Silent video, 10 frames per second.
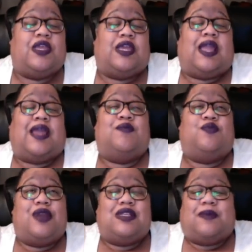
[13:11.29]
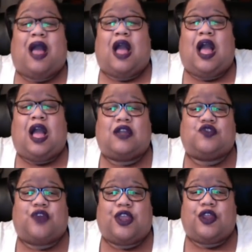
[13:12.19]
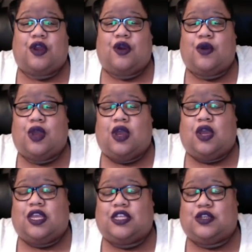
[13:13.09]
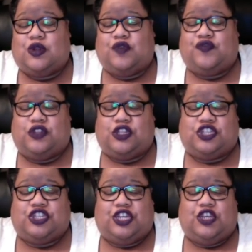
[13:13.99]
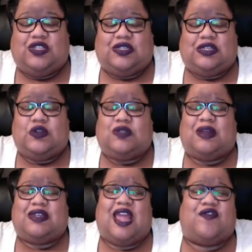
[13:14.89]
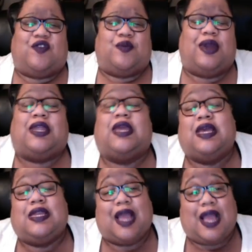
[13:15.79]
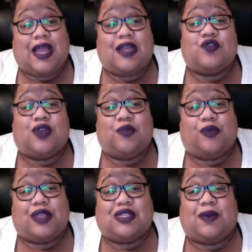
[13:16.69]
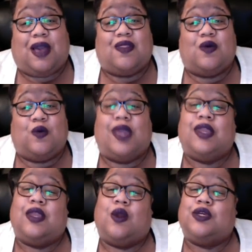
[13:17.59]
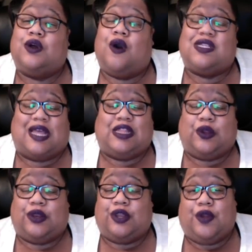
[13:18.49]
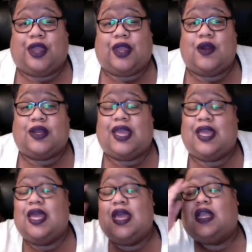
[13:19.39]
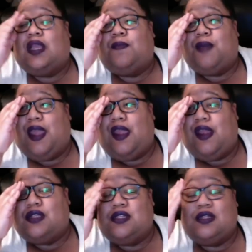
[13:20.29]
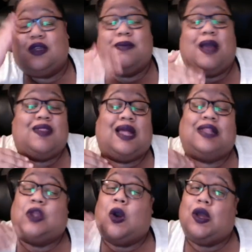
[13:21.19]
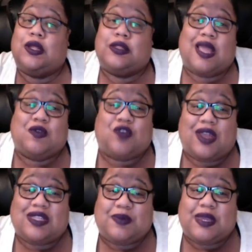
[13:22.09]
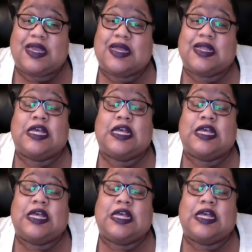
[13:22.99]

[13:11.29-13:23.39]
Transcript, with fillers: Now he brings up how Andrei, you know, is you know full of shit. He uses, used my dad for money. Now Andrei brings up how the wedding only cost like thirty grand. Okay, compared to the amount that I thought they were trying to spend,